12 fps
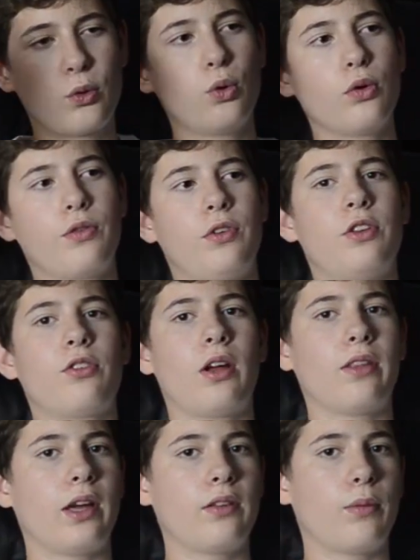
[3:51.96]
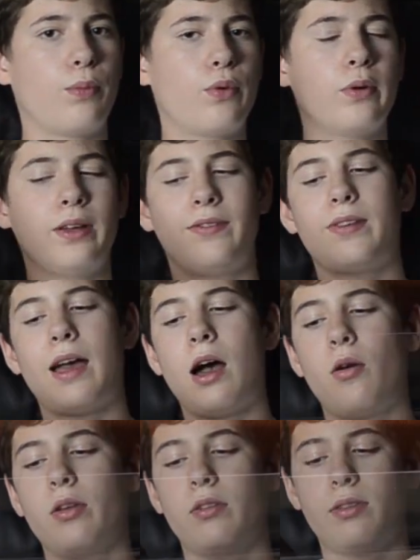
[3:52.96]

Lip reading: cool feature I'd like to point out is